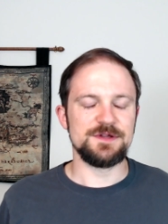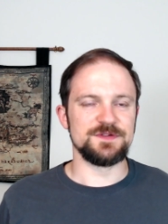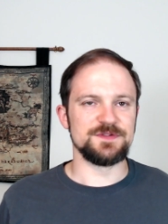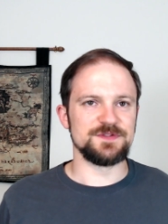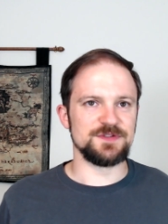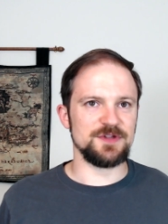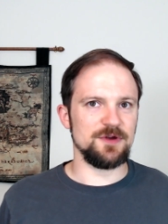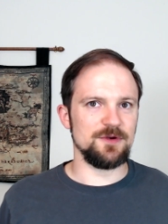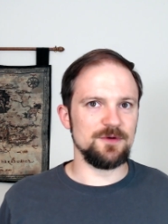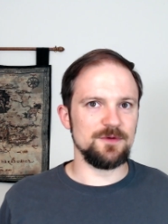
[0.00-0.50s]

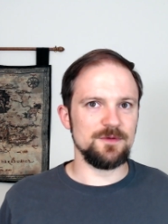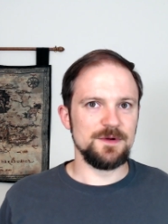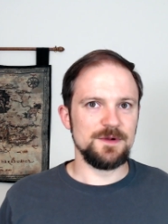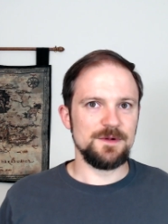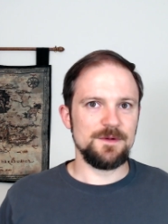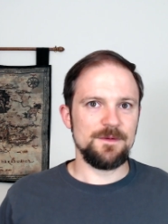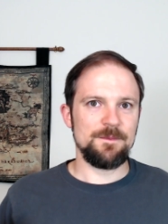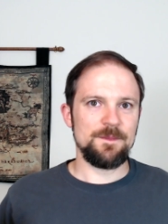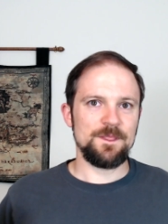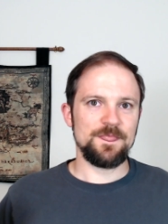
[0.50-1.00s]
So
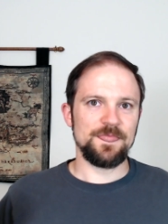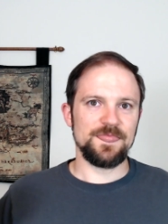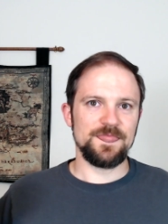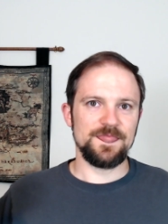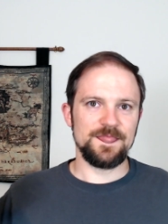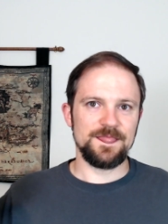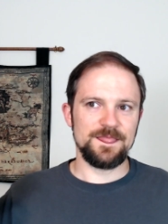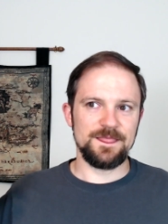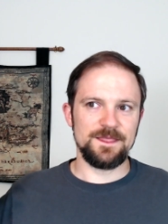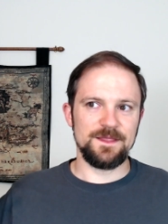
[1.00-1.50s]

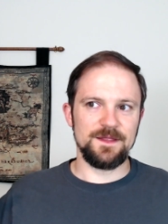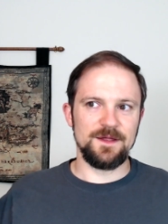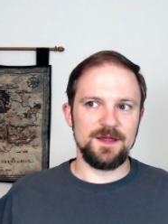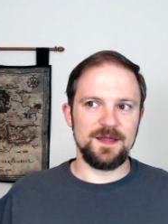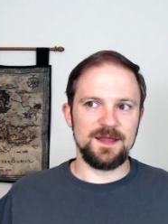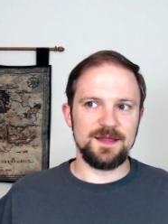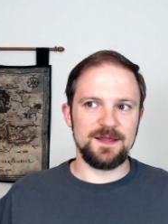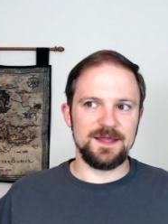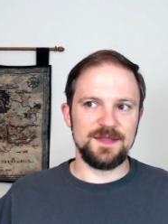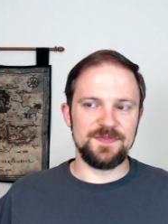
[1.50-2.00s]

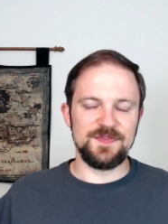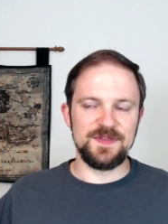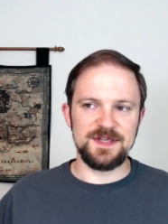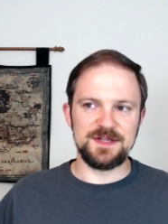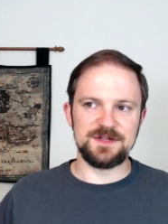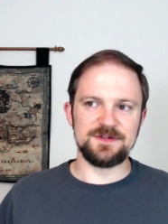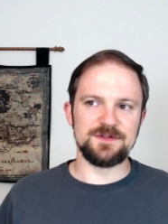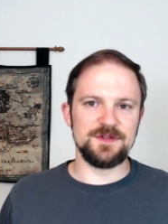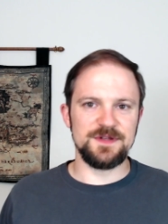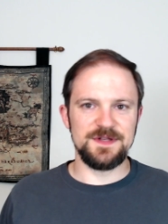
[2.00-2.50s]
at the
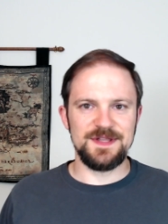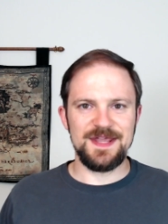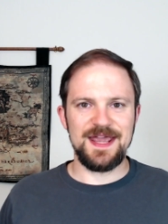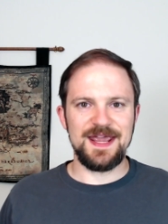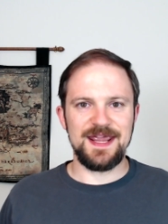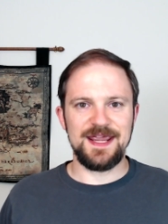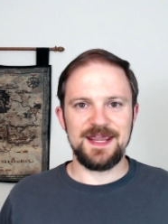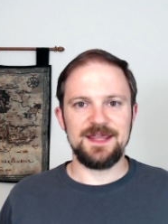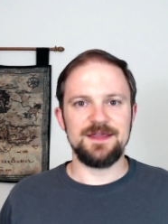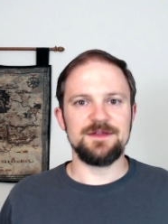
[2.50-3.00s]
end of the
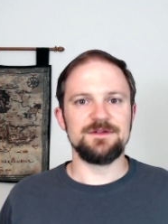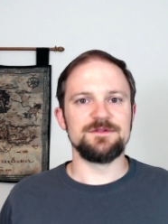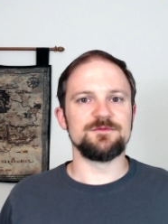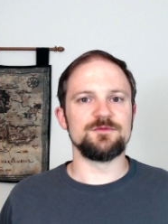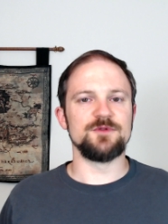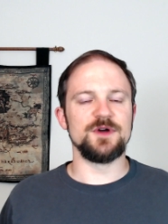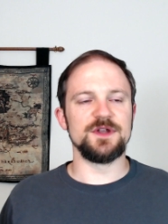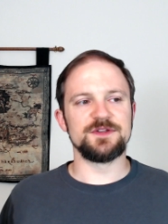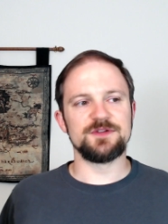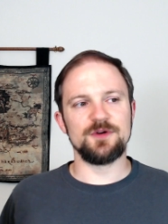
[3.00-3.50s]
day,
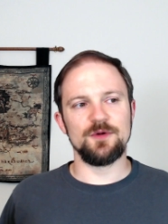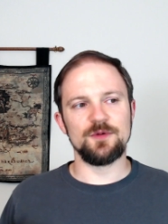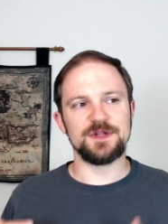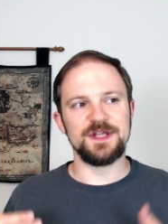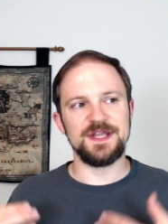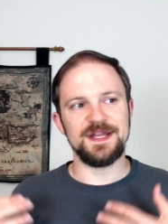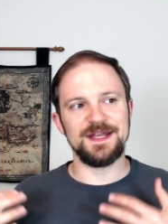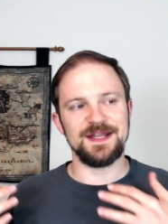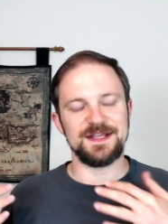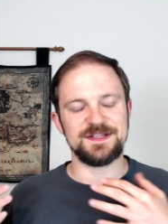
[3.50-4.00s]
what
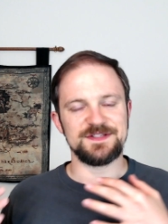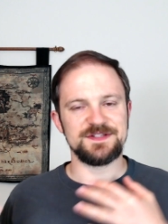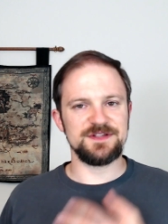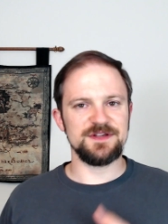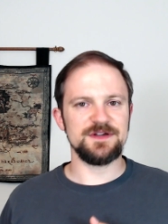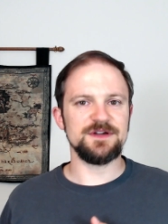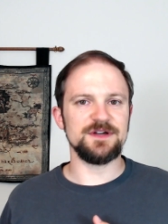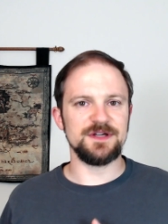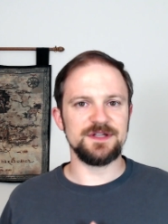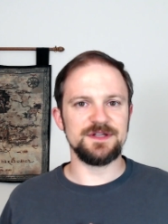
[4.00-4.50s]
Tolkien has
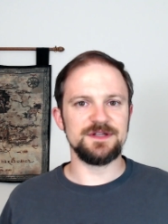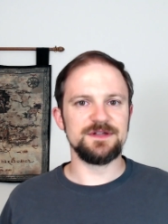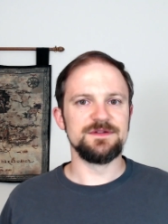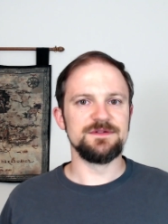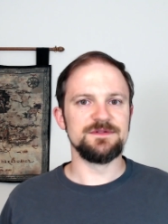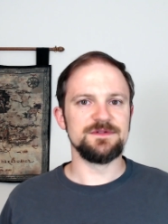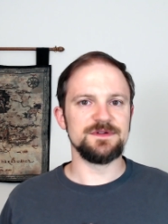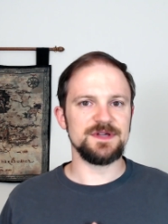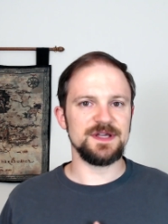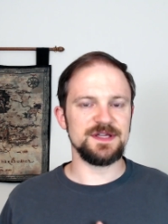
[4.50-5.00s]
done
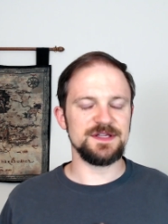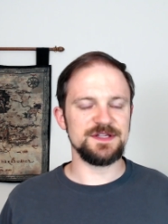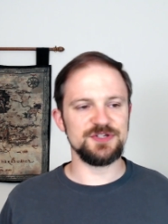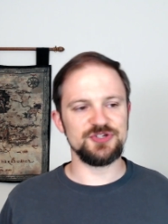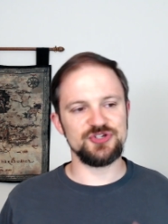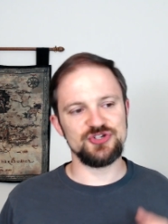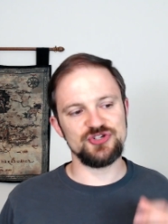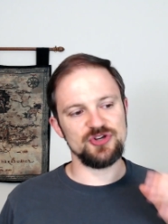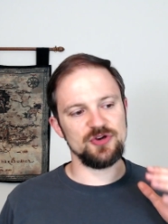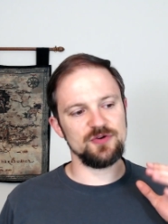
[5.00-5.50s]

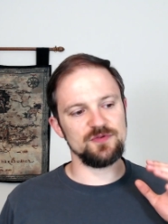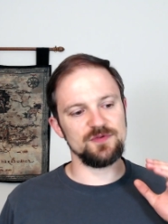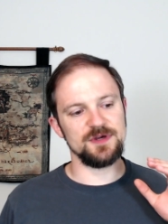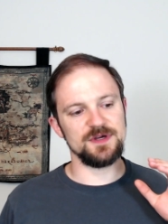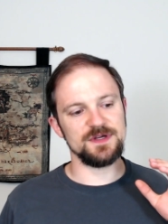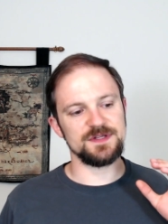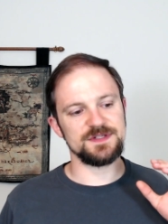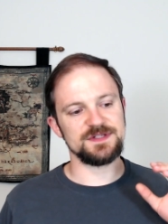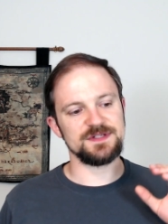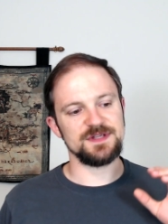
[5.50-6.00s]
is shown
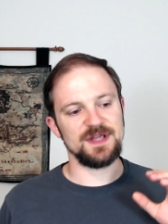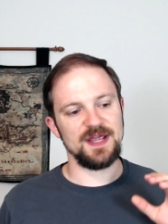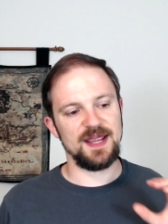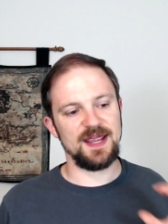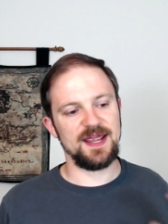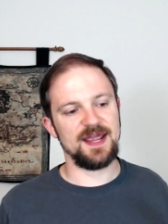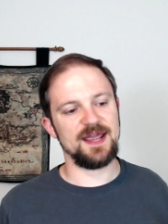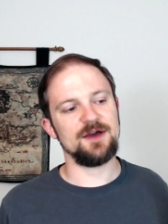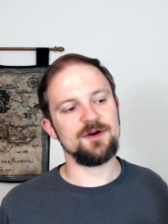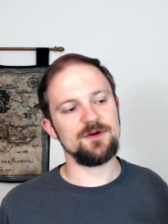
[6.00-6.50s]
us
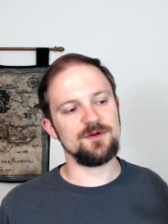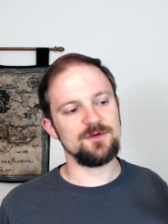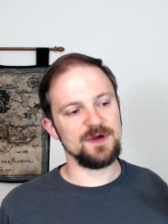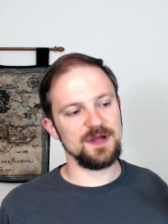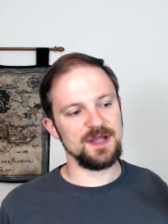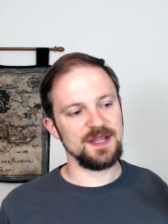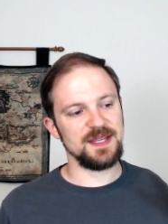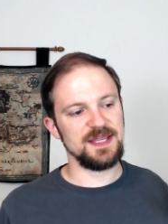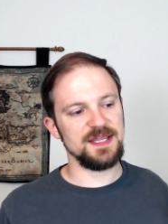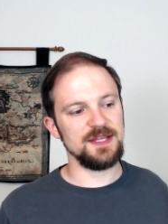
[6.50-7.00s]
how
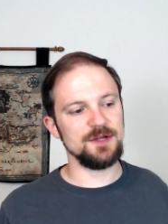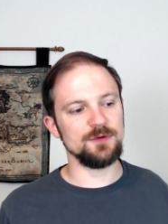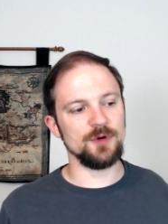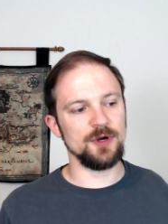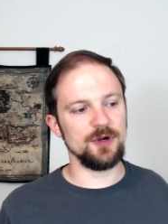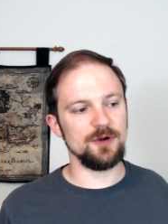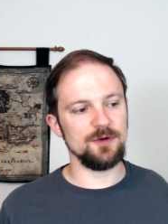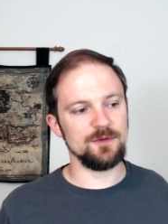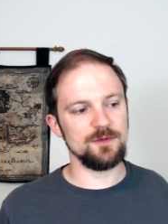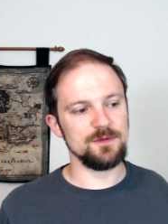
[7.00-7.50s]
a
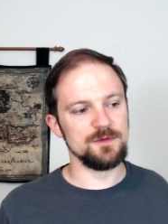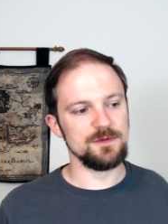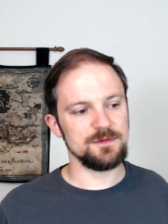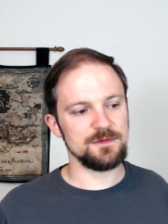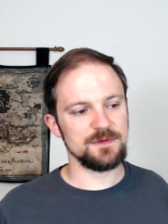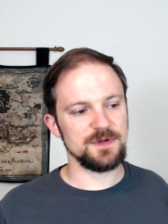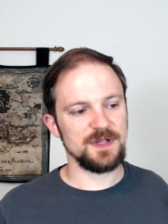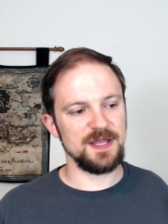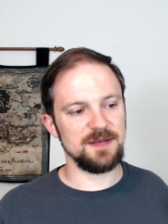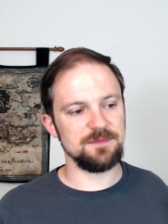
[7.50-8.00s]
hero
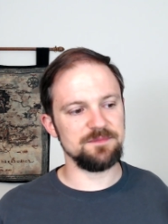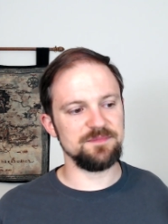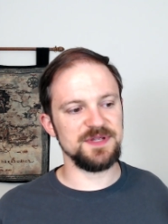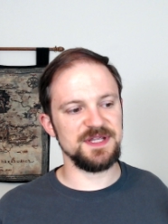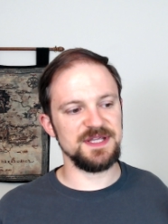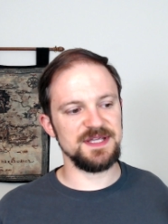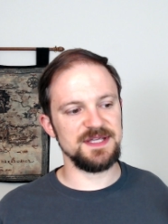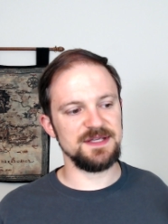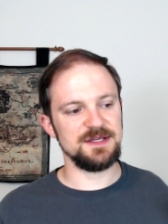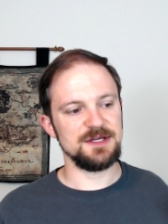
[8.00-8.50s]
can
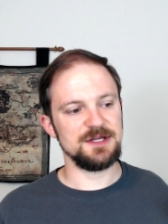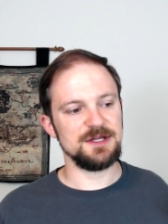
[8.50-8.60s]
be